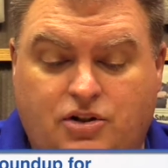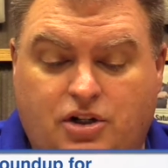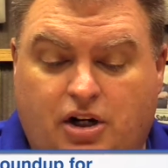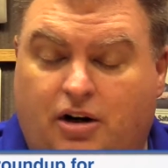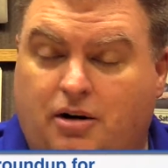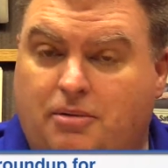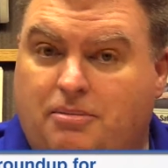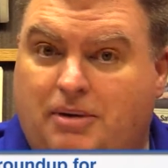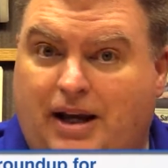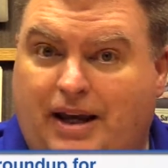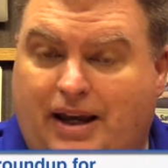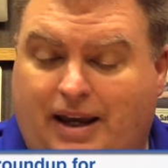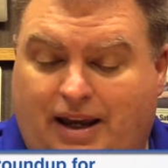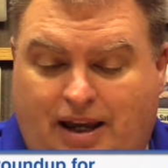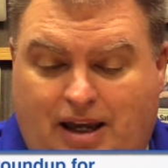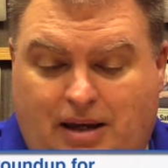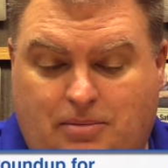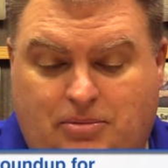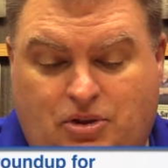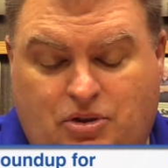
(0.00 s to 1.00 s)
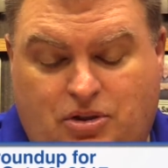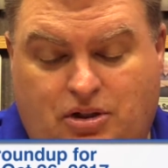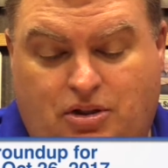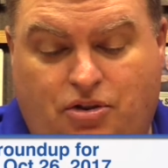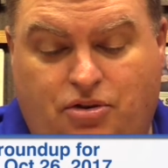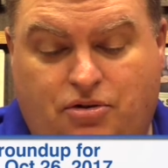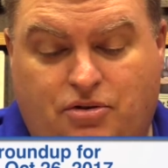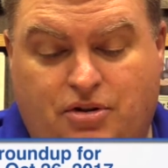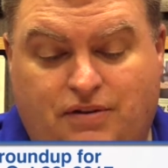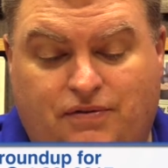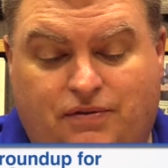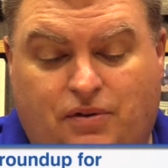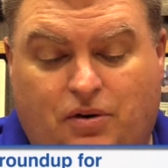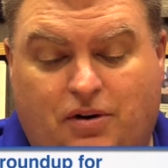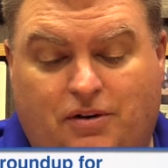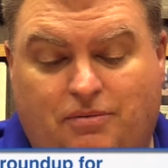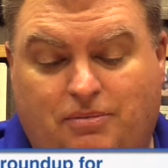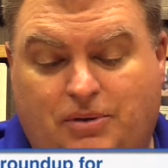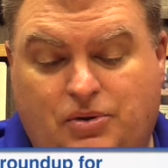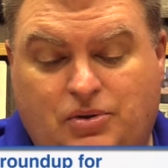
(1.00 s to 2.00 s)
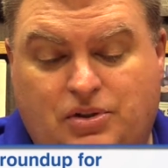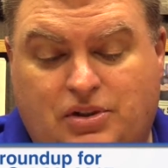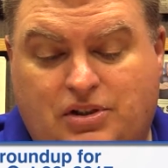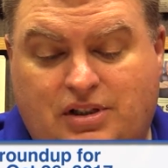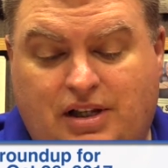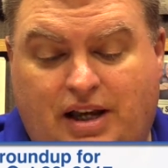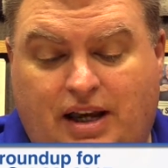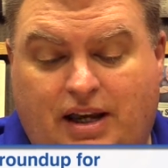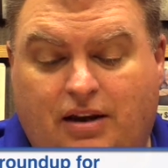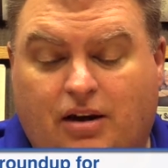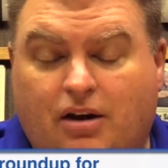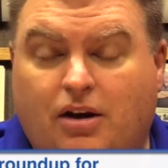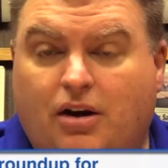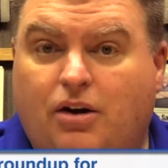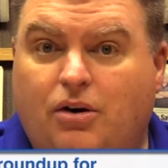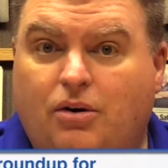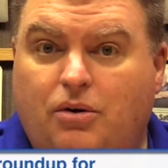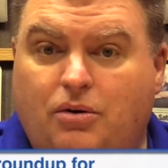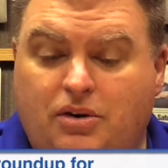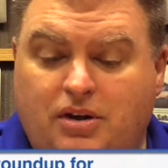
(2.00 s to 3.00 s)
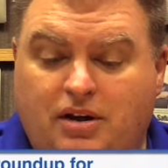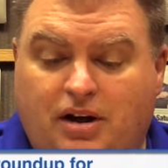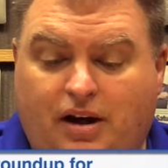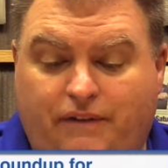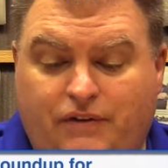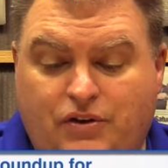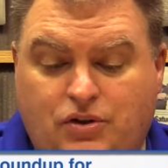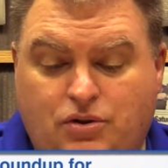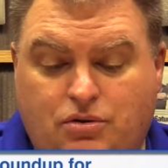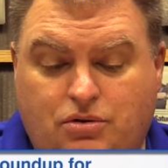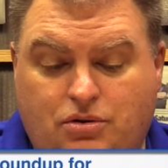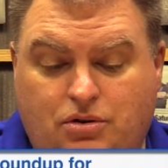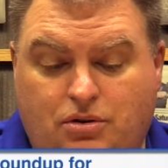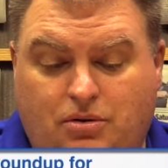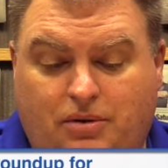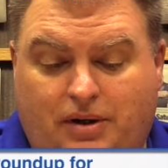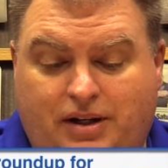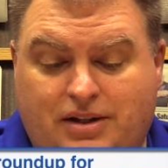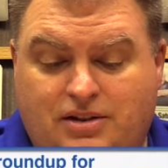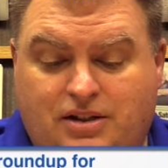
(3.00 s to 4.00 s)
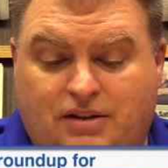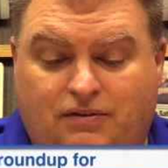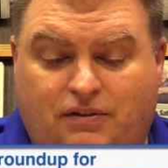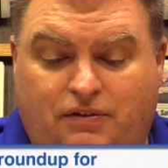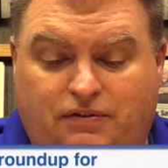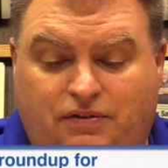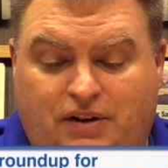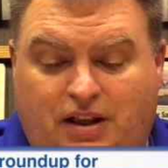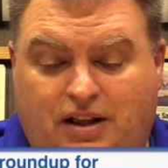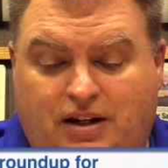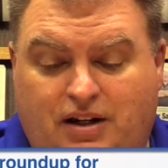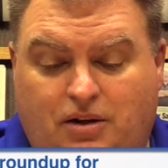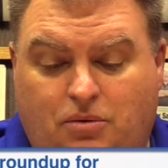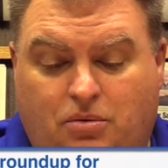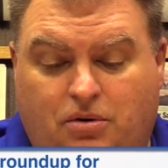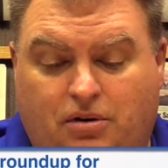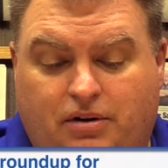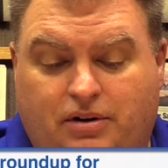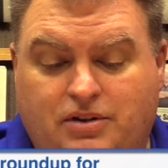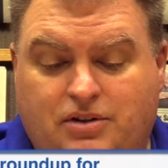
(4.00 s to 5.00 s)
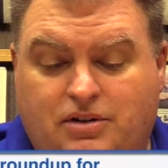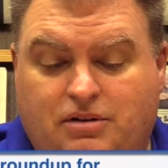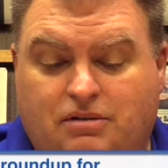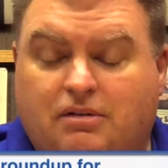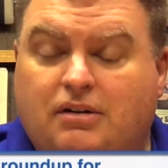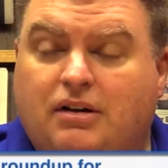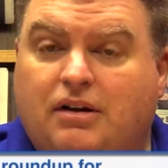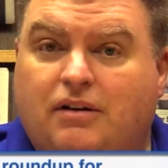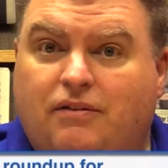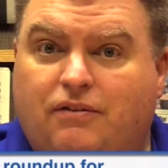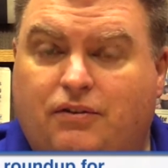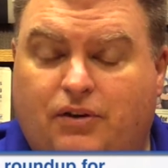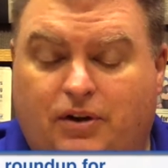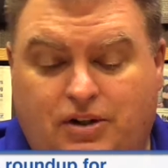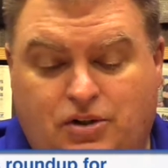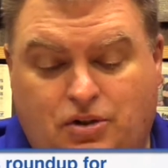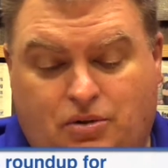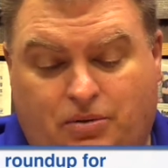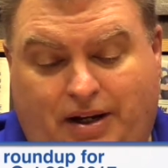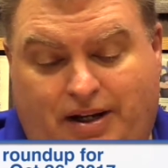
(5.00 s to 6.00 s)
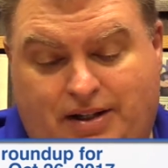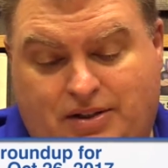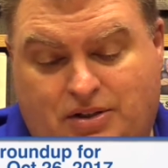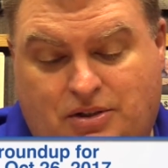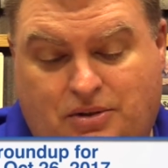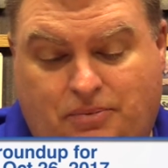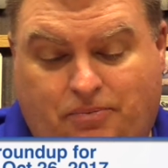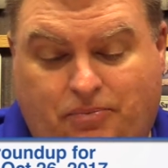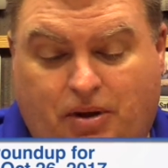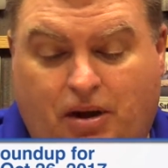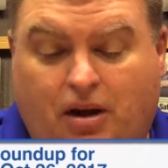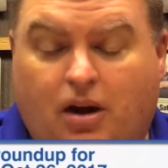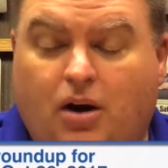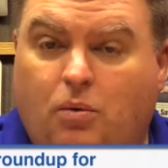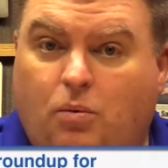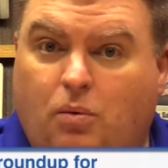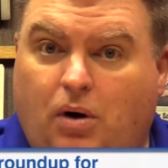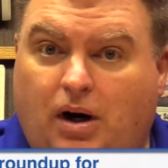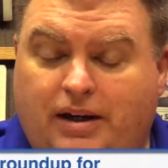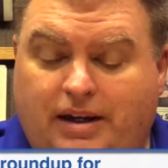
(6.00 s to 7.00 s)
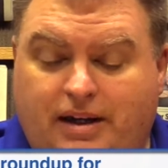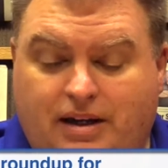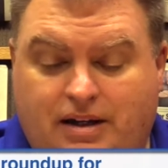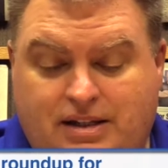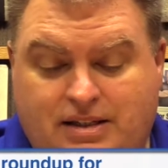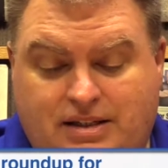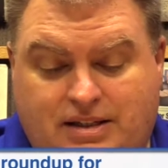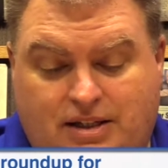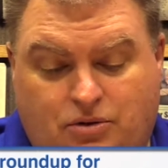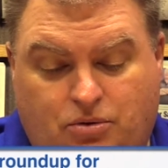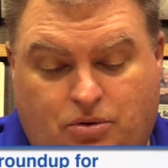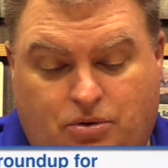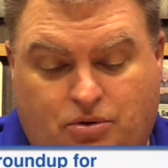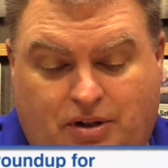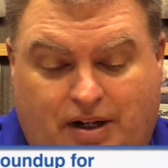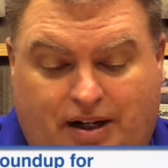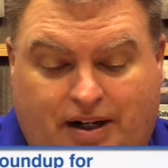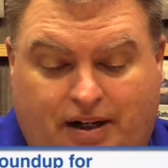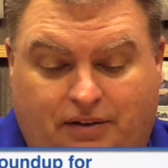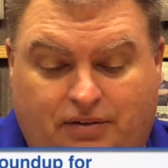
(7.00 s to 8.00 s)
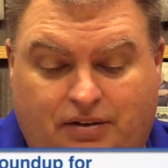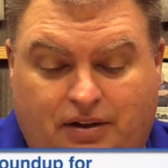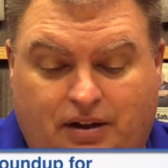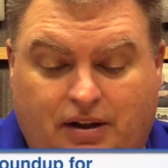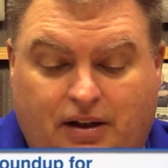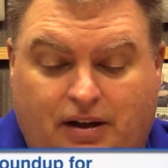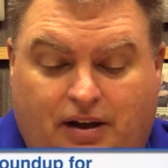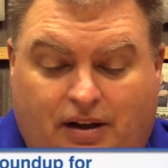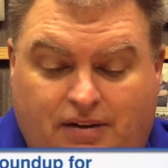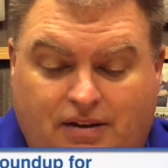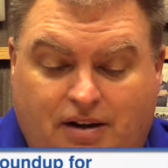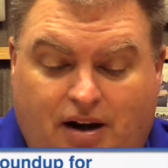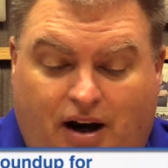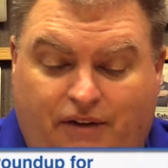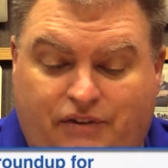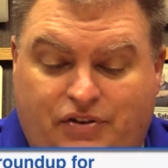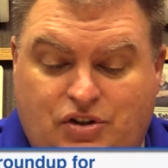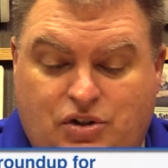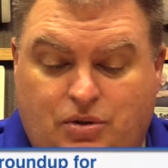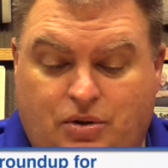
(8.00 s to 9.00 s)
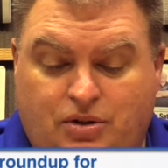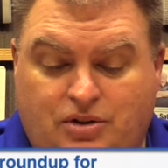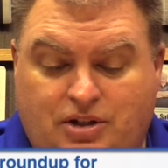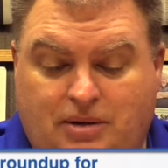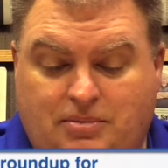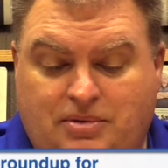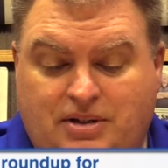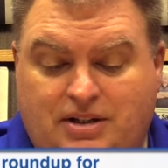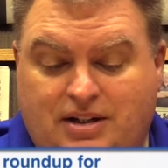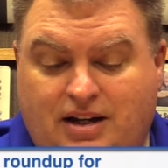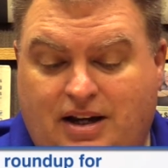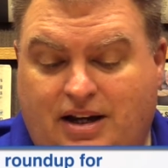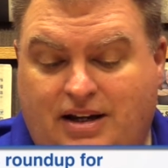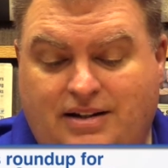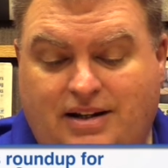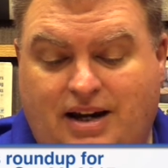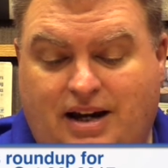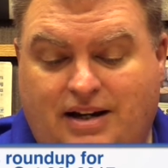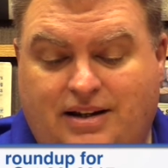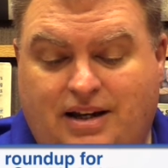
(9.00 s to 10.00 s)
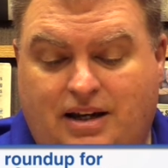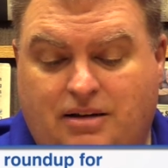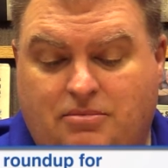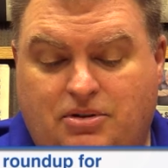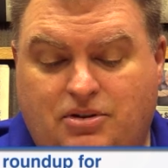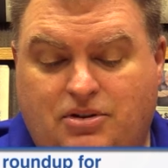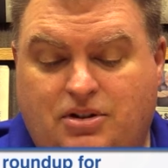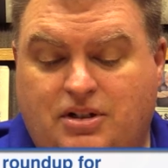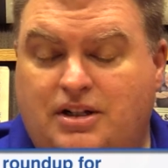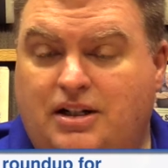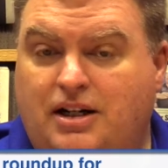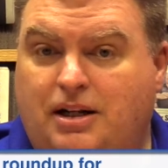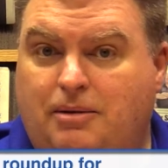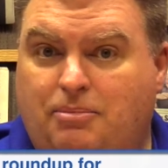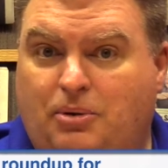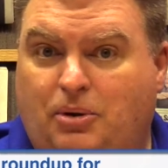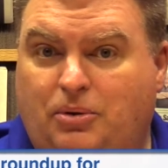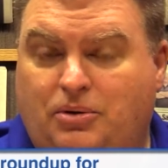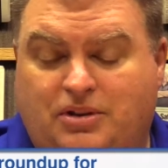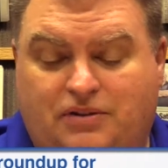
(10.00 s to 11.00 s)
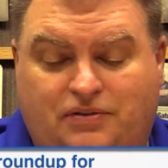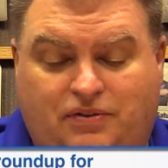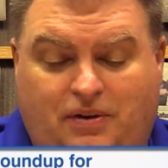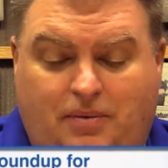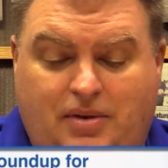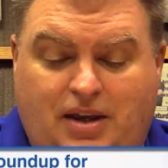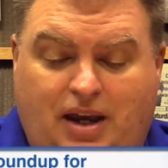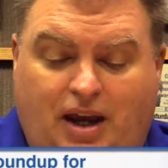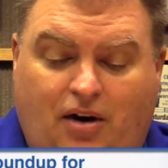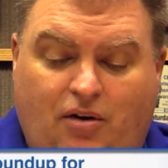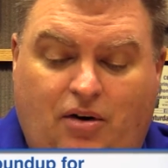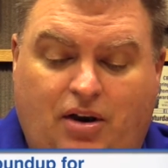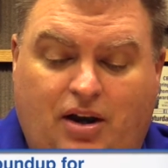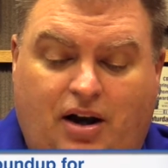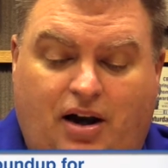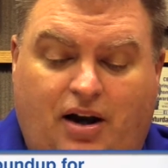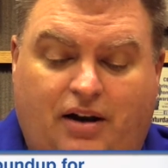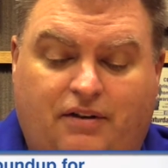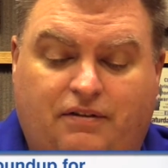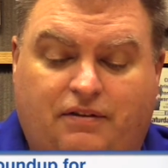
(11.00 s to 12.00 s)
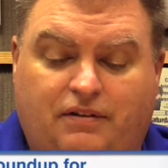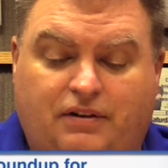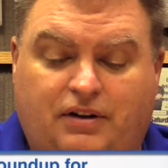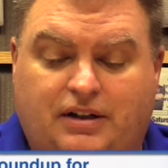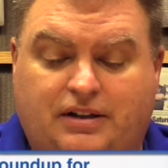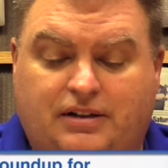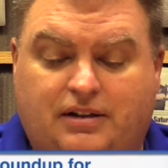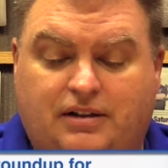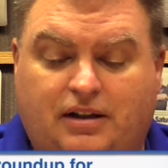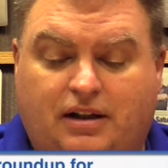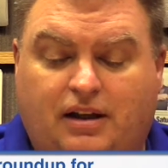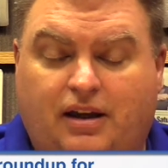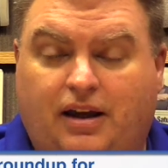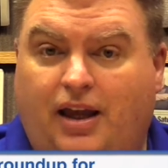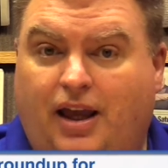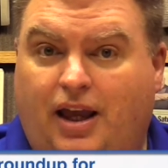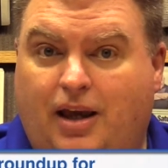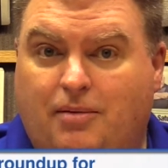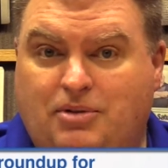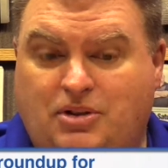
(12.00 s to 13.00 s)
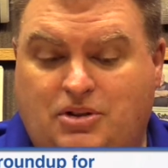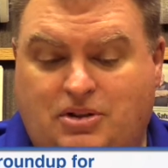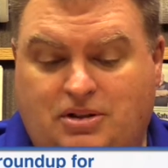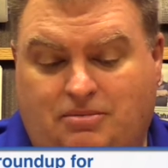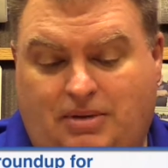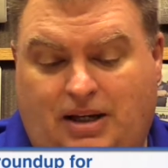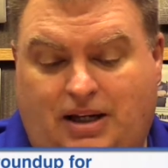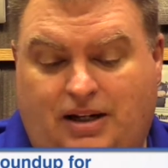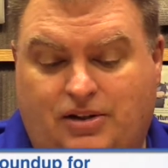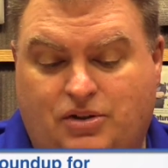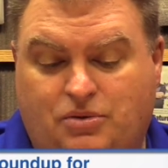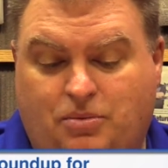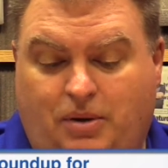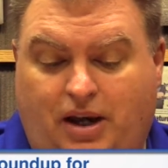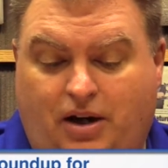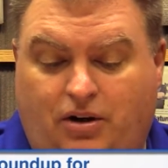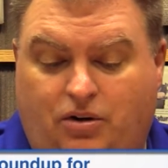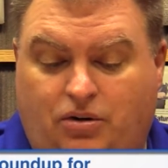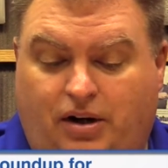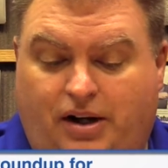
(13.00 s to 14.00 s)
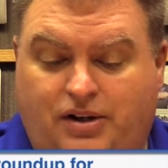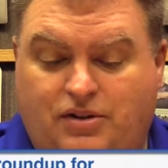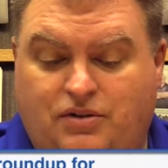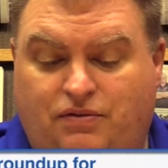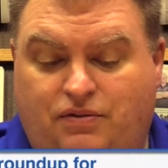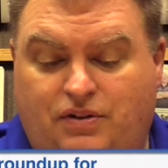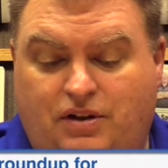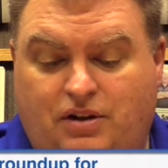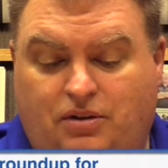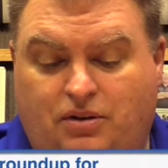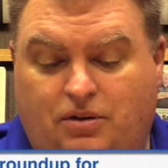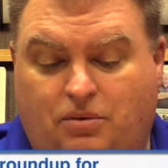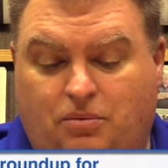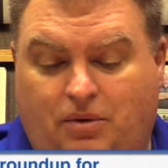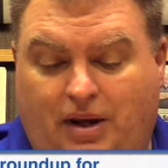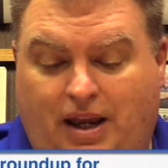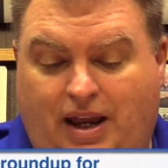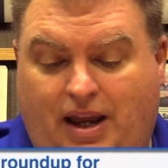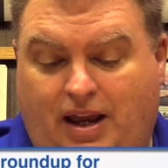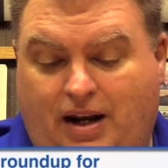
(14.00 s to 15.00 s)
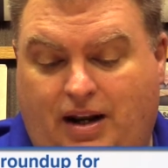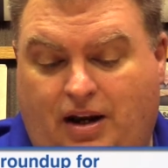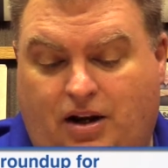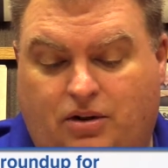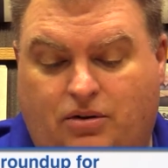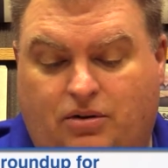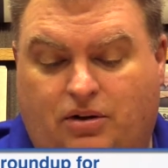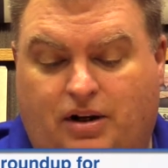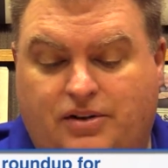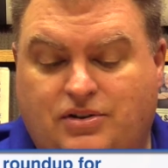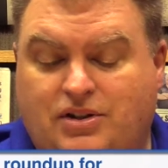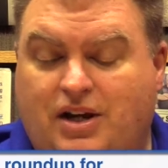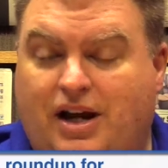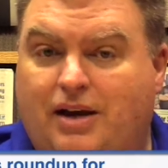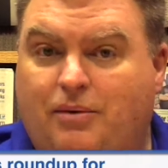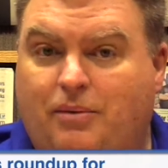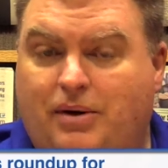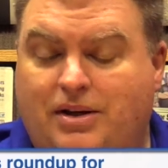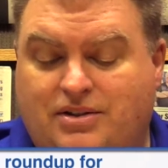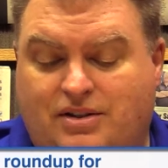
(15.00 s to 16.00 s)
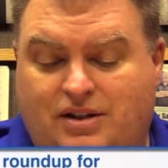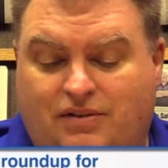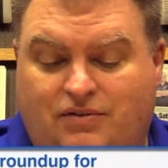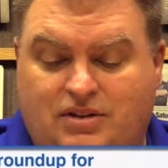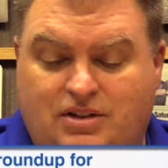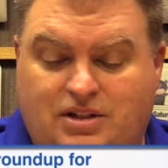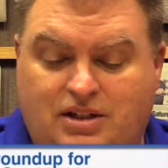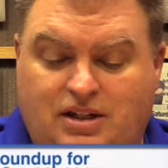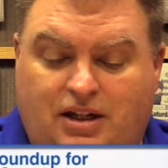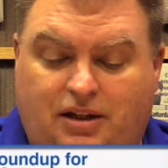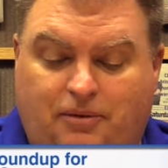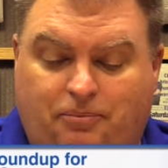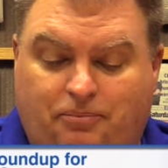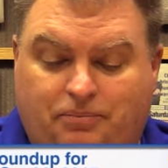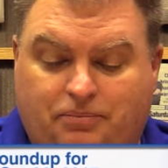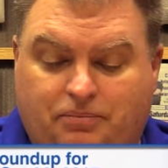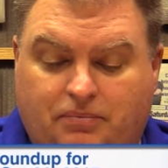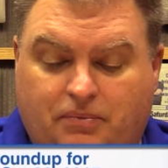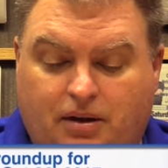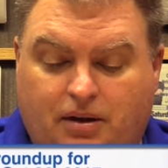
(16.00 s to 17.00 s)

Jeremiah Hamilton, 34 of Moses Lake, who the officer knew had several felony warrants for his arrest, walking on Central Drive. The officer attempted to contact Hamilton and he bolted from the area on foot. Hamilton made his way across a field and ran across Highway 17.